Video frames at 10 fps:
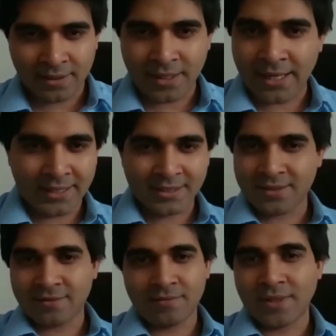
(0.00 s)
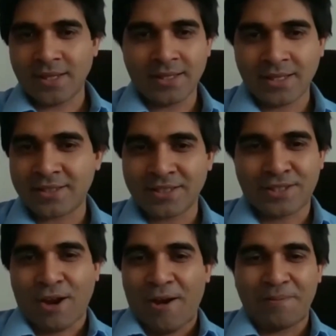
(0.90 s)
Like it
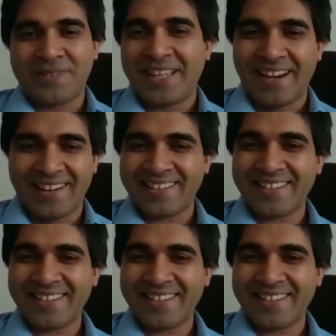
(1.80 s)
just stops there.